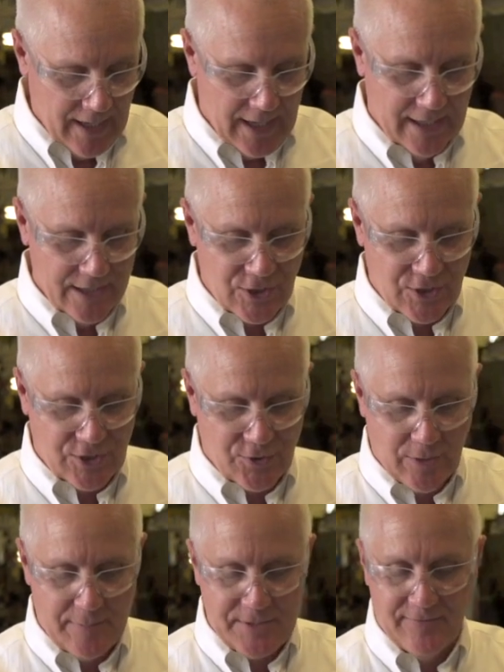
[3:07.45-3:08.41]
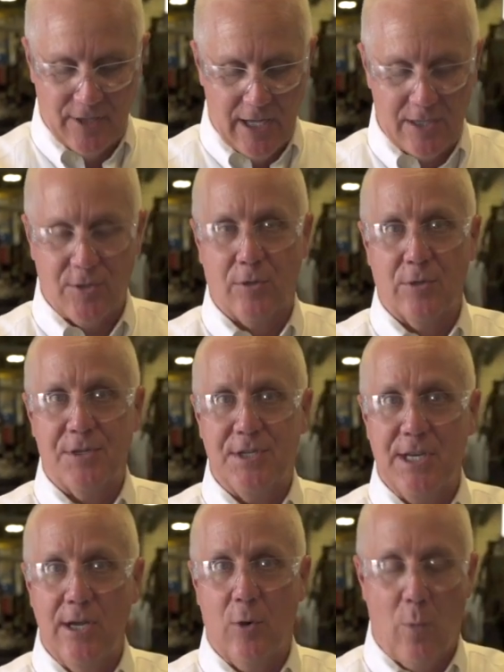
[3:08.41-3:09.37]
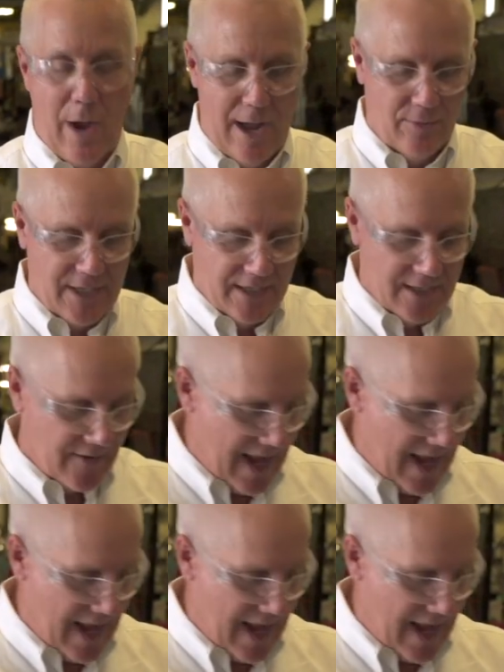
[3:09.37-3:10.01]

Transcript: and it's strips of electrical steel wound into